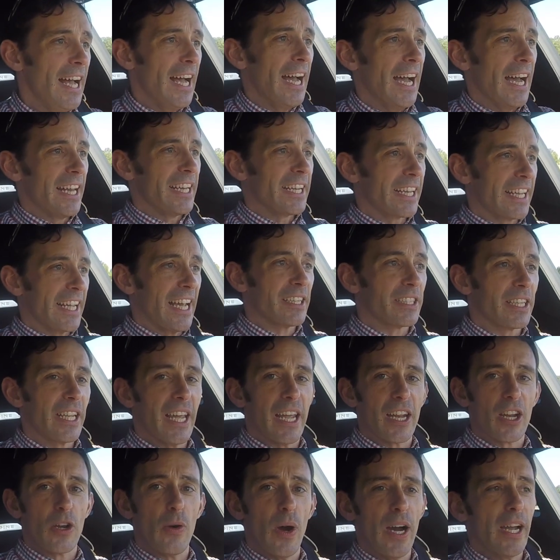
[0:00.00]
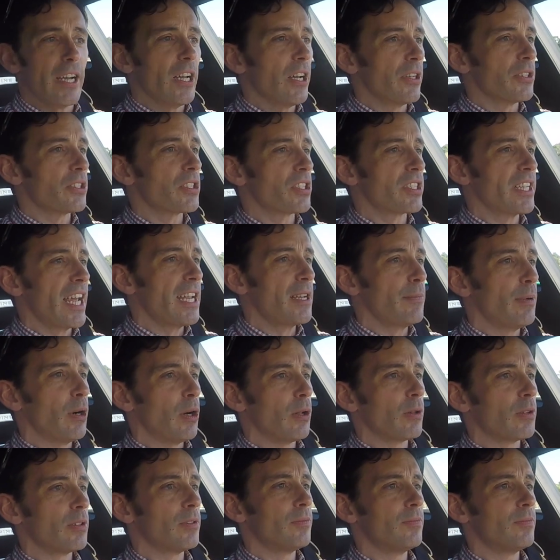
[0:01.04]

and it can get quite unstable